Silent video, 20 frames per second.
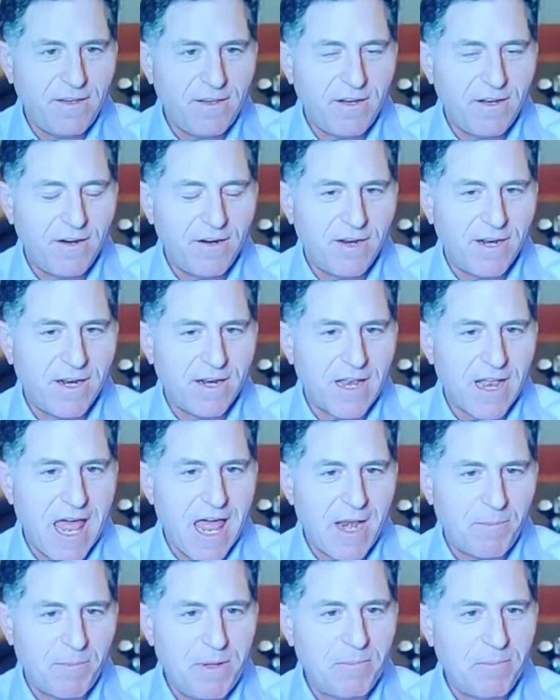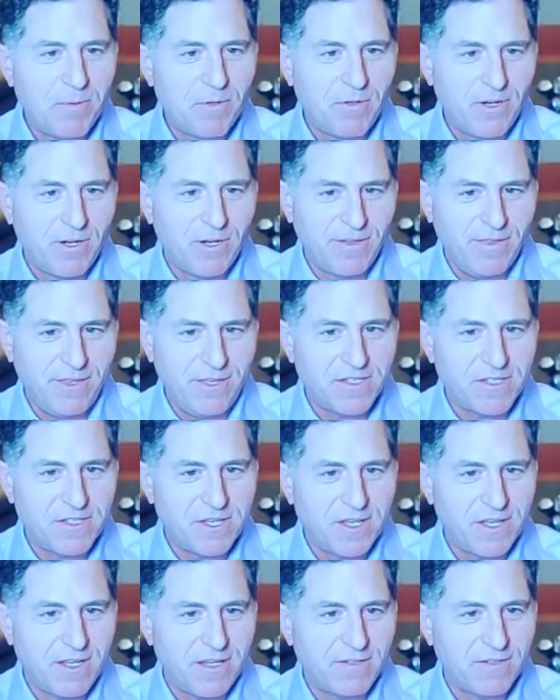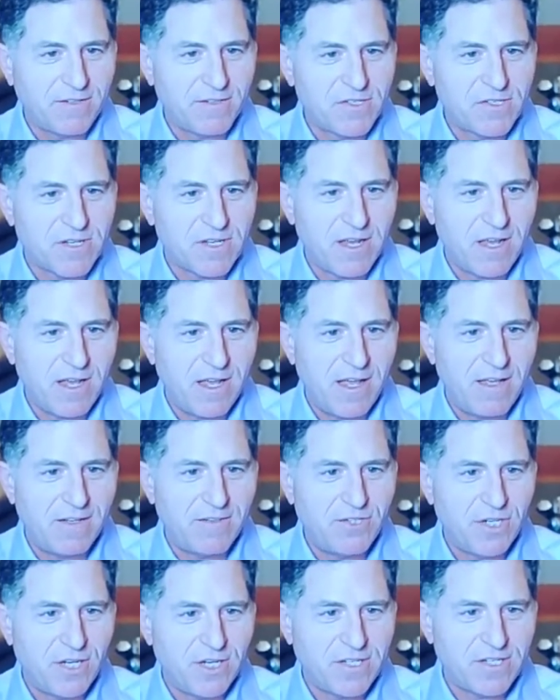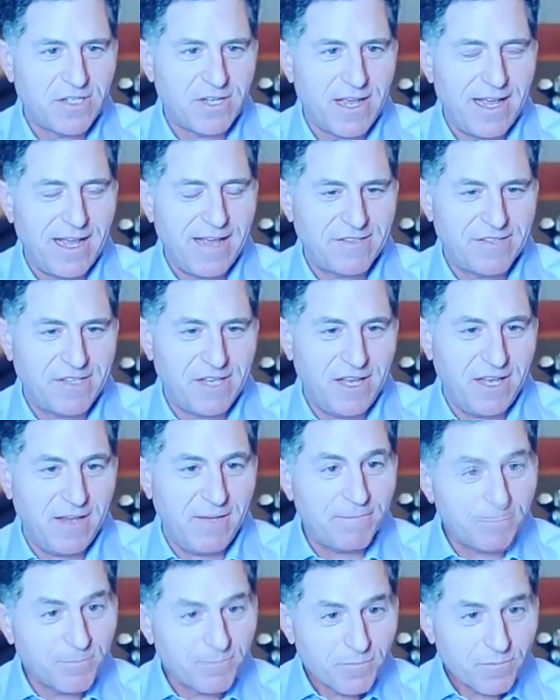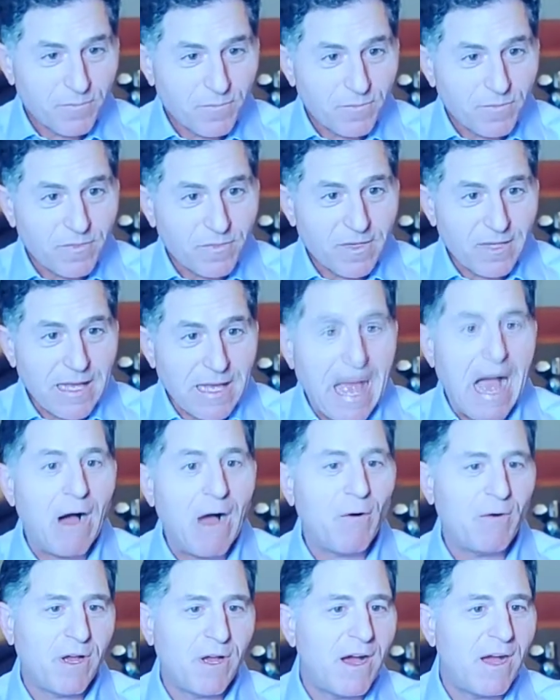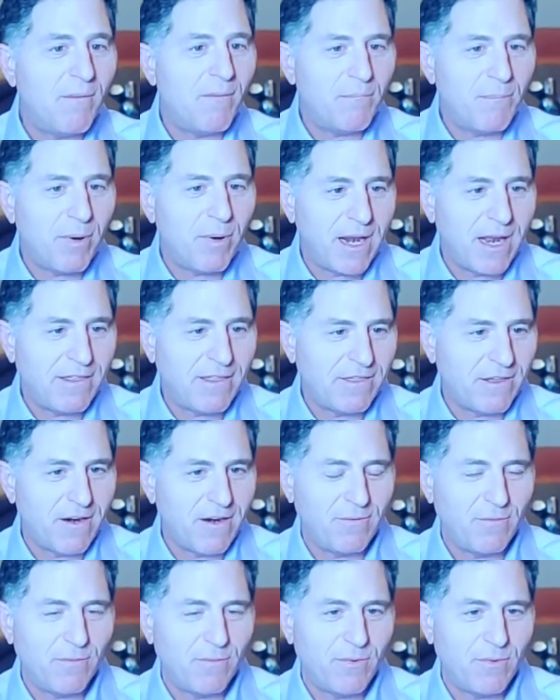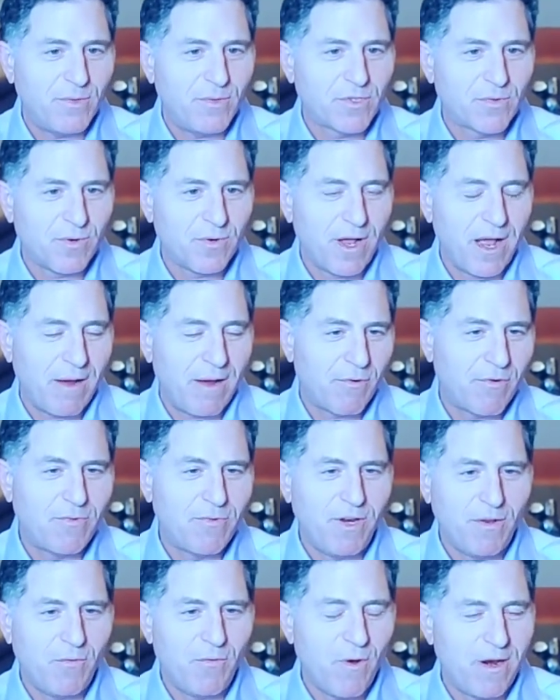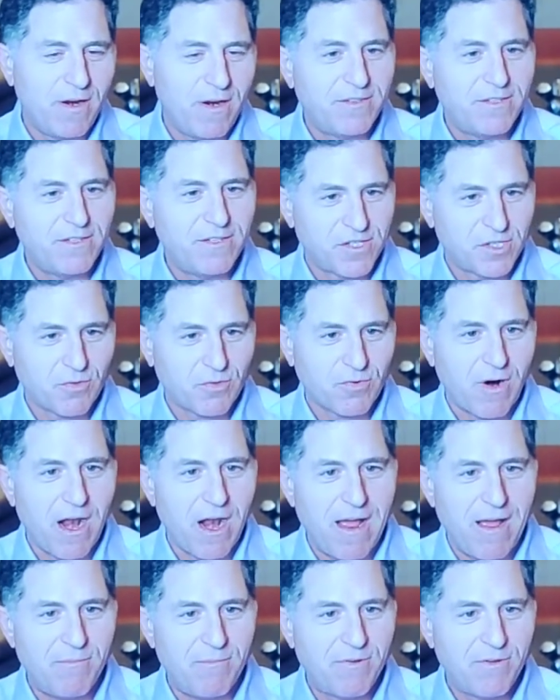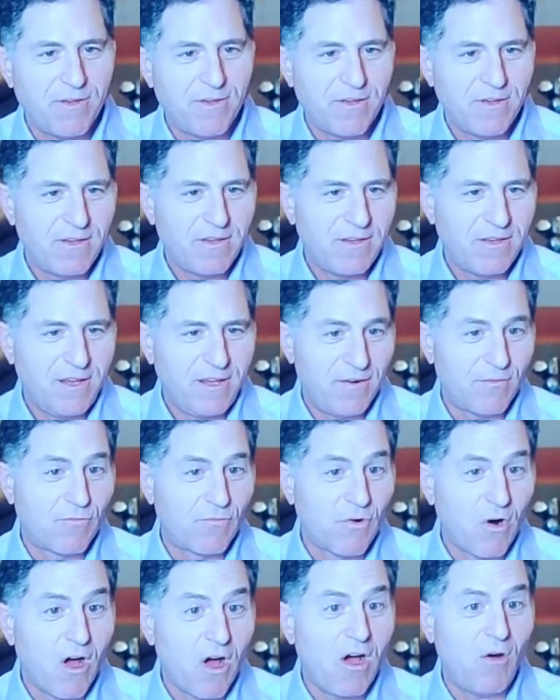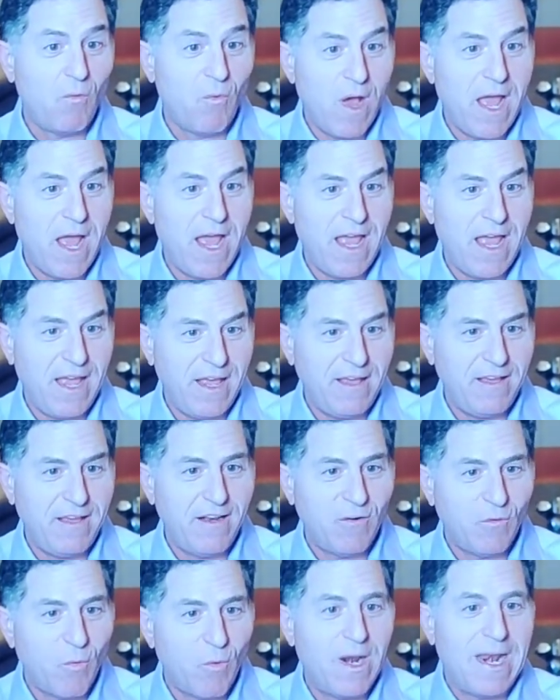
And and a lot of people look at these things just as the outcome, but I thought I really wanted to describe in a raw way,